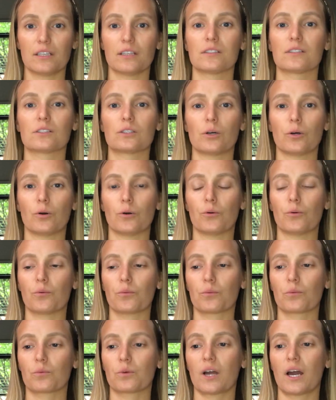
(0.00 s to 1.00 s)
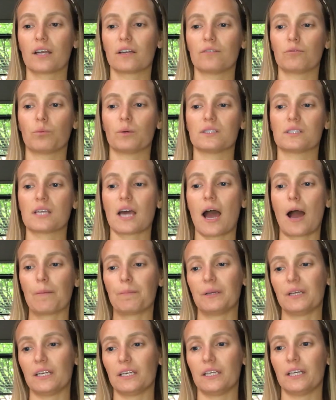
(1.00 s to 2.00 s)
And so kind of what's
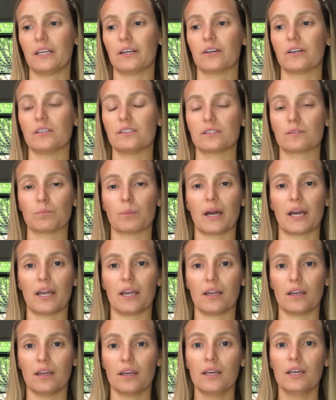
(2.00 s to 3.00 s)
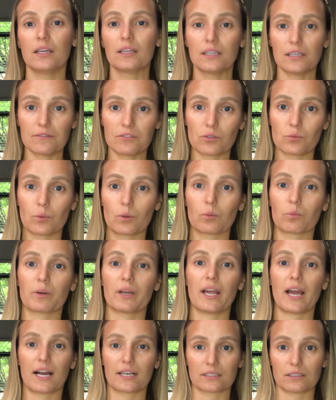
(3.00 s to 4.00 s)
happening here is my gifts were
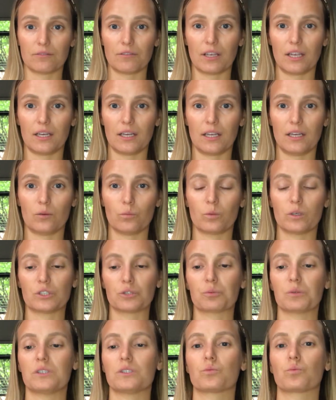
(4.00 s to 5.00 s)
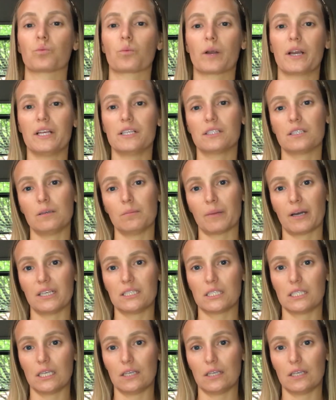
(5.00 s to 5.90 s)
reactivating, which was raising my